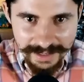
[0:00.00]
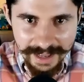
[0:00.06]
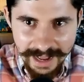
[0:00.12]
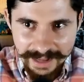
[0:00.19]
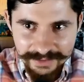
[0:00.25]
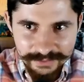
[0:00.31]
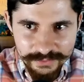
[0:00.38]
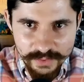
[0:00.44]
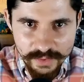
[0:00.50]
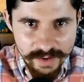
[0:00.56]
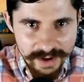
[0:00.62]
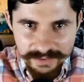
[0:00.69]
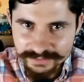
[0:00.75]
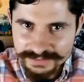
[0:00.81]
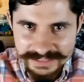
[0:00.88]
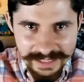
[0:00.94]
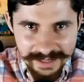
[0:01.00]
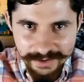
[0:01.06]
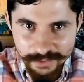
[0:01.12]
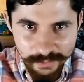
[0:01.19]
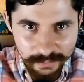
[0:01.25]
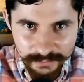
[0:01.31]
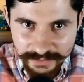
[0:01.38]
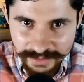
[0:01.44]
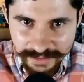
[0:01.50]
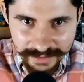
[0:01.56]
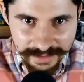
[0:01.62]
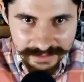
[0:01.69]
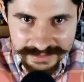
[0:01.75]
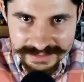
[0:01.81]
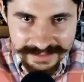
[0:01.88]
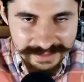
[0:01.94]
I don't know how is that called.
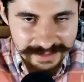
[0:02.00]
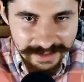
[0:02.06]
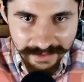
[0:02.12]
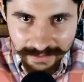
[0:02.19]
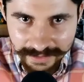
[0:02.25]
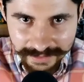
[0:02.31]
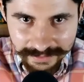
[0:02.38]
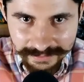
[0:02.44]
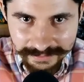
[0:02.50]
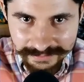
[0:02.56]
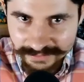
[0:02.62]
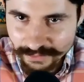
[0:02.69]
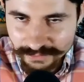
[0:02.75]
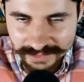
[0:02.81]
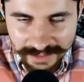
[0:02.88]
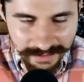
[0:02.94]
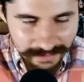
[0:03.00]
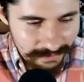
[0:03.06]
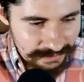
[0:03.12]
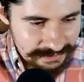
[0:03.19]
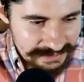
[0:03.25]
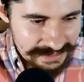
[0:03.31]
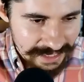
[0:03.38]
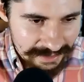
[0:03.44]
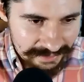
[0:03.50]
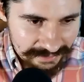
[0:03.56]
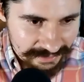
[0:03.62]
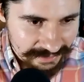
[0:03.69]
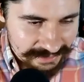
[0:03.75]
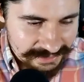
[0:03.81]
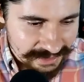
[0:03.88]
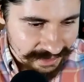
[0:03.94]
Curling? No, not curling.
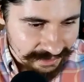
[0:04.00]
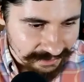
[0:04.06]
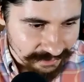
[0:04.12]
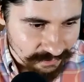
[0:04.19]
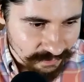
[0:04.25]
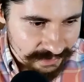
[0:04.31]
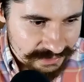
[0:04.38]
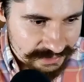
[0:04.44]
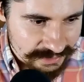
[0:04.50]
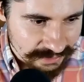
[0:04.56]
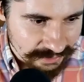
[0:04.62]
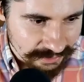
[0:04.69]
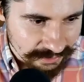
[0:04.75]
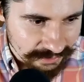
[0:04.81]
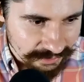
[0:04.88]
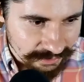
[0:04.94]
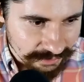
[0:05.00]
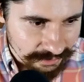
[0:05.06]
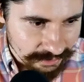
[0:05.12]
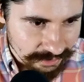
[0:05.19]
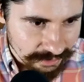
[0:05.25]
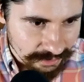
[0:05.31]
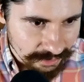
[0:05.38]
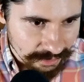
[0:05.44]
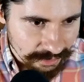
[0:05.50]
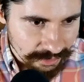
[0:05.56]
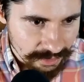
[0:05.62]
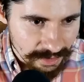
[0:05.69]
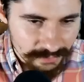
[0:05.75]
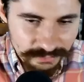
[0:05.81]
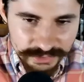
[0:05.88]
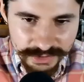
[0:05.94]
Not skating. What is it?
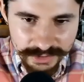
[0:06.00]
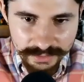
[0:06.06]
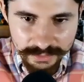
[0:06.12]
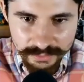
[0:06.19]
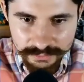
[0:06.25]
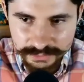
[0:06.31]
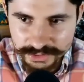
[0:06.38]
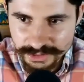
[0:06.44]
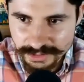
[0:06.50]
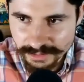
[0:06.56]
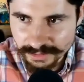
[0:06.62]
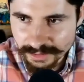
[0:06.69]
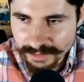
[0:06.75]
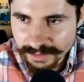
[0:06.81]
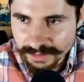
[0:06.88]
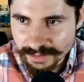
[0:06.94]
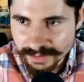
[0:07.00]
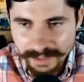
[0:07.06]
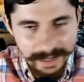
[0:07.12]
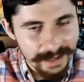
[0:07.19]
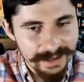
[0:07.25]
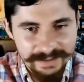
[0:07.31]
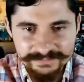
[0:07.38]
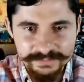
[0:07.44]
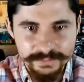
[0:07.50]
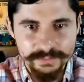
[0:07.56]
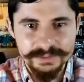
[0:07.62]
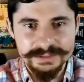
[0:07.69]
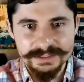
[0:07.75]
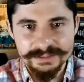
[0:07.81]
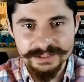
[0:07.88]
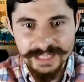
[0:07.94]
Lunging. I have no
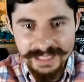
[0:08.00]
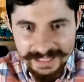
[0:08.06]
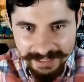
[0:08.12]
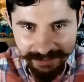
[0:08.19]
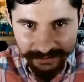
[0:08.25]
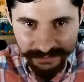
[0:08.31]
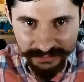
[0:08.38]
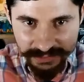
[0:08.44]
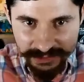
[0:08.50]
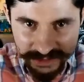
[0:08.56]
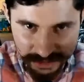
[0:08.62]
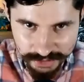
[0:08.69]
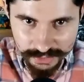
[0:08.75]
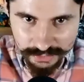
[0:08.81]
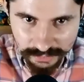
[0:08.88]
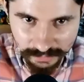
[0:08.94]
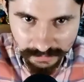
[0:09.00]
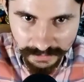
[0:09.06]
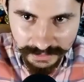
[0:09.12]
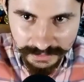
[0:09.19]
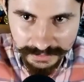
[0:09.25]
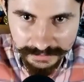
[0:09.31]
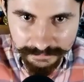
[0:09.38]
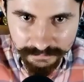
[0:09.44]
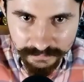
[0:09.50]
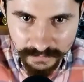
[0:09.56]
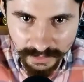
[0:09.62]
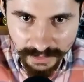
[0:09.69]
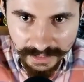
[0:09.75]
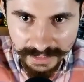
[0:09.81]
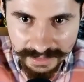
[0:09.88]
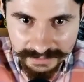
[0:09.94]
idea. They get into this tube
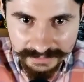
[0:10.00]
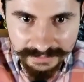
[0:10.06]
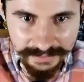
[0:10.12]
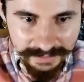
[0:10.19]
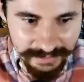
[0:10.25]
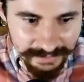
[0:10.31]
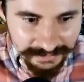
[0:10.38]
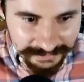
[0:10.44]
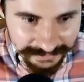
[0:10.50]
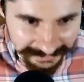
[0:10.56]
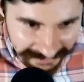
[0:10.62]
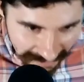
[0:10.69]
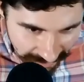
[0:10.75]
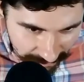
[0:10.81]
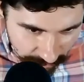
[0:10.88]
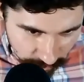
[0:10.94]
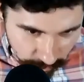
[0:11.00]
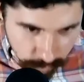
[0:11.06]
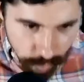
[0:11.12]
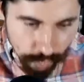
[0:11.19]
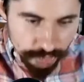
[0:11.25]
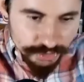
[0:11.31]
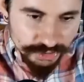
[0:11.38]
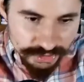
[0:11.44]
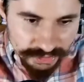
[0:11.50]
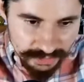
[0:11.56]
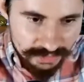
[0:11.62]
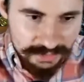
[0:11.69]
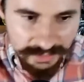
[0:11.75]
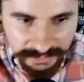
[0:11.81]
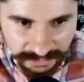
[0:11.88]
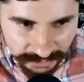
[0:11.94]
and they push
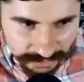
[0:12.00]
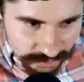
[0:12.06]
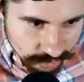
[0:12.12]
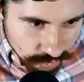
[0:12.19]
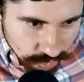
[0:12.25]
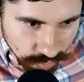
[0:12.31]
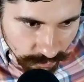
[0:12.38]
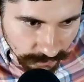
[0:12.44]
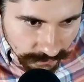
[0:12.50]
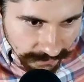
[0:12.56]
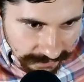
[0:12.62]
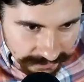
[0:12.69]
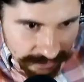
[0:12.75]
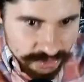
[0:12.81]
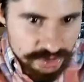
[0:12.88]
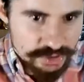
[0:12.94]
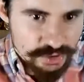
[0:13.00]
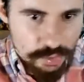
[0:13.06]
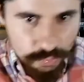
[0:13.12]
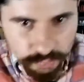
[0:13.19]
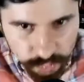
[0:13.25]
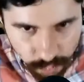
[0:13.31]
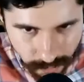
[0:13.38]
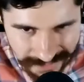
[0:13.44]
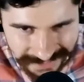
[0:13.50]
the tube and it just goes wee.